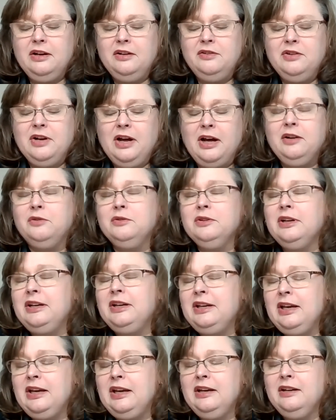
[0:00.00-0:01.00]
not only
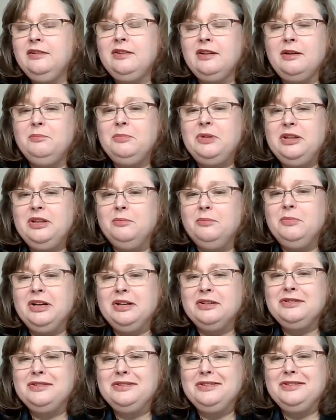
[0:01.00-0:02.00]
can't I be the
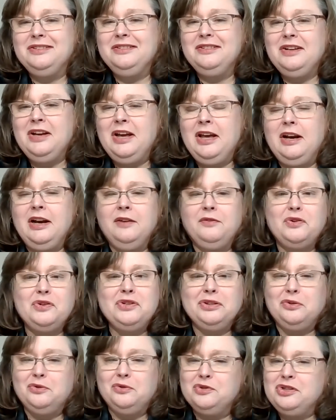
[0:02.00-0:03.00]
best at every
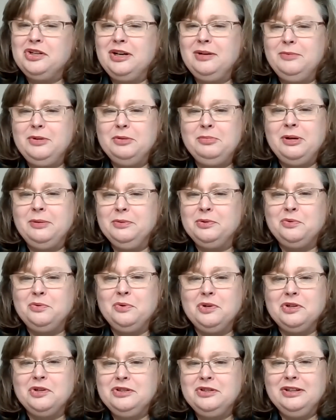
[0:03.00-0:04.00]
single job that Public
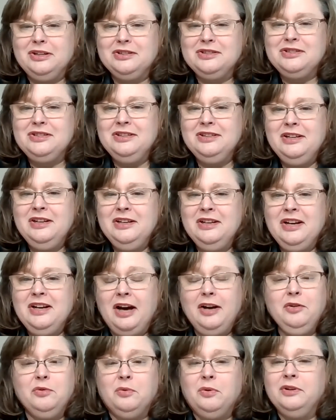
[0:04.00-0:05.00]
Works does,
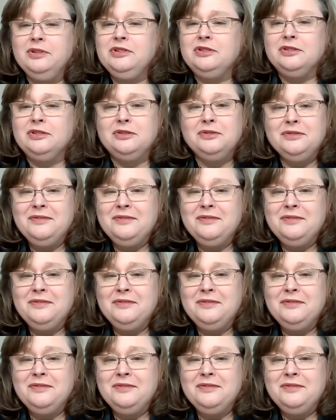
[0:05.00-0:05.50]
I don't want to.